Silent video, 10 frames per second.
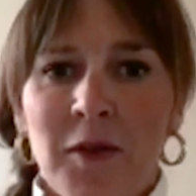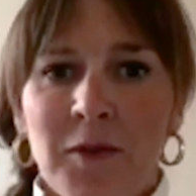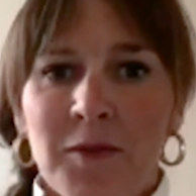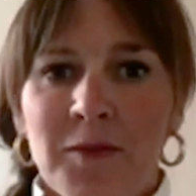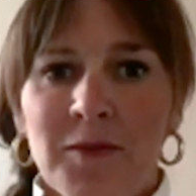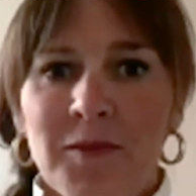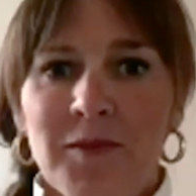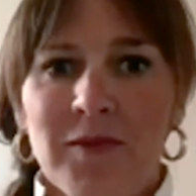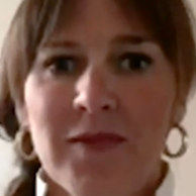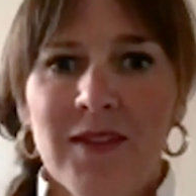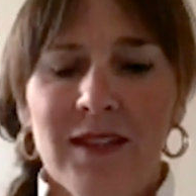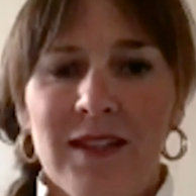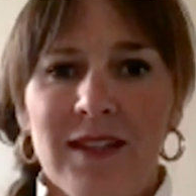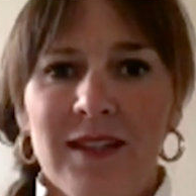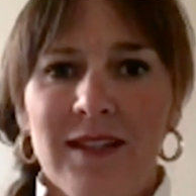
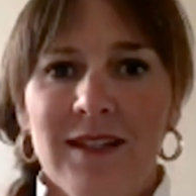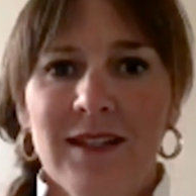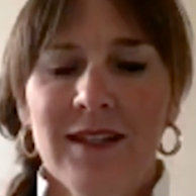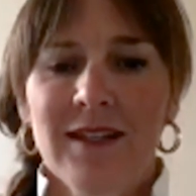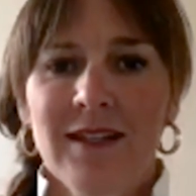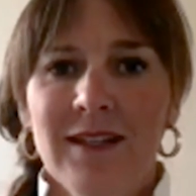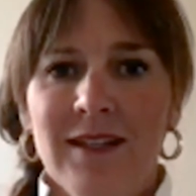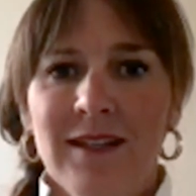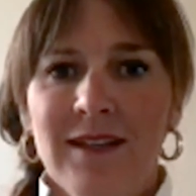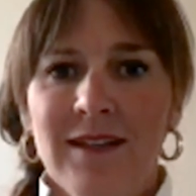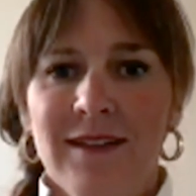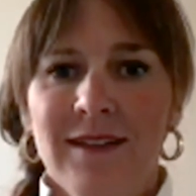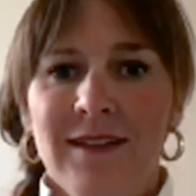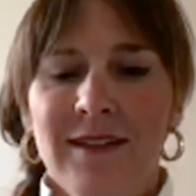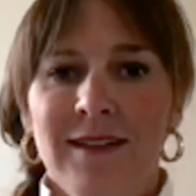
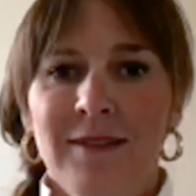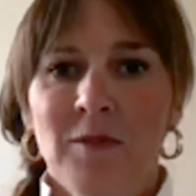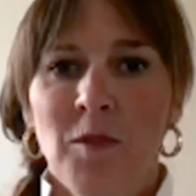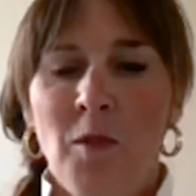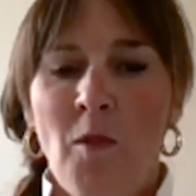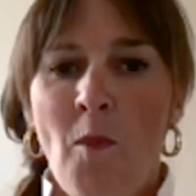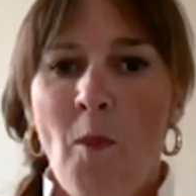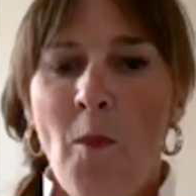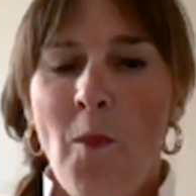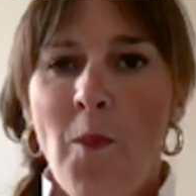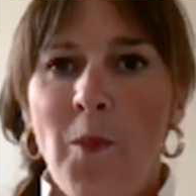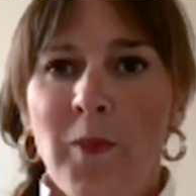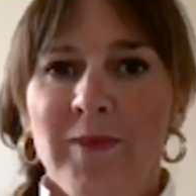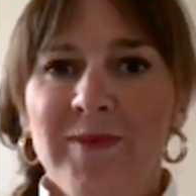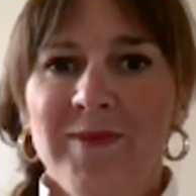
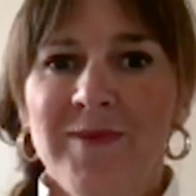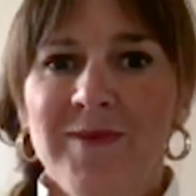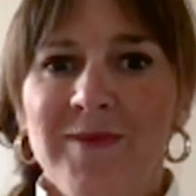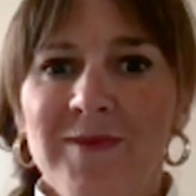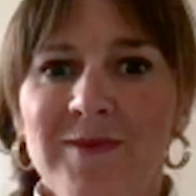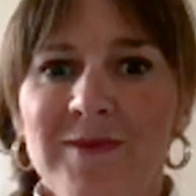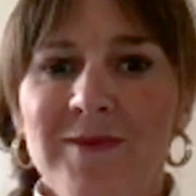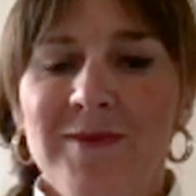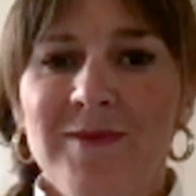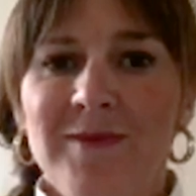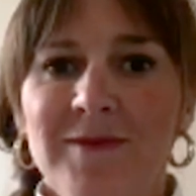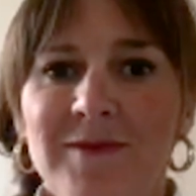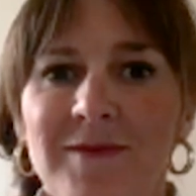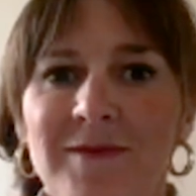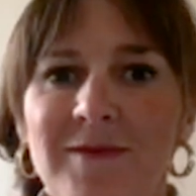
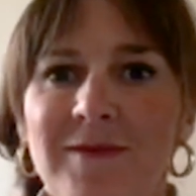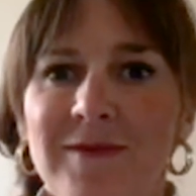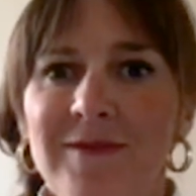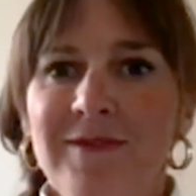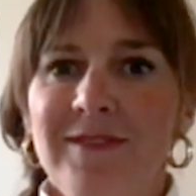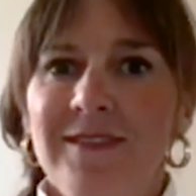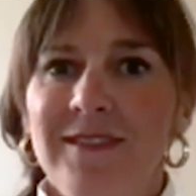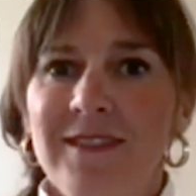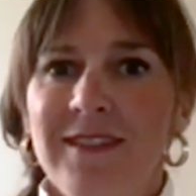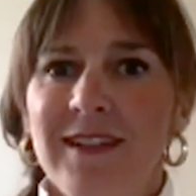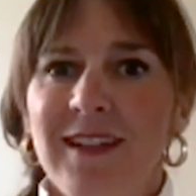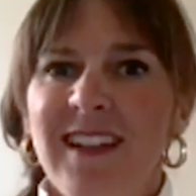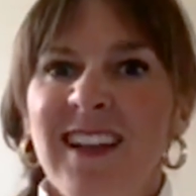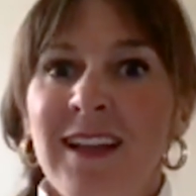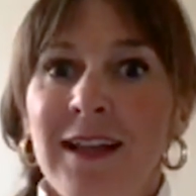
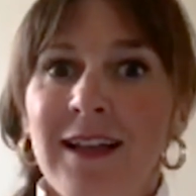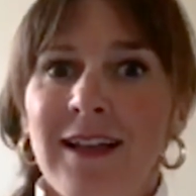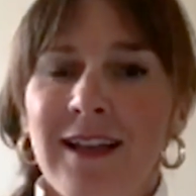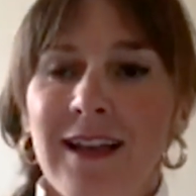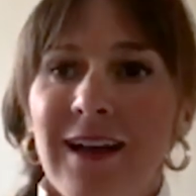No words are spoken by the person on screen.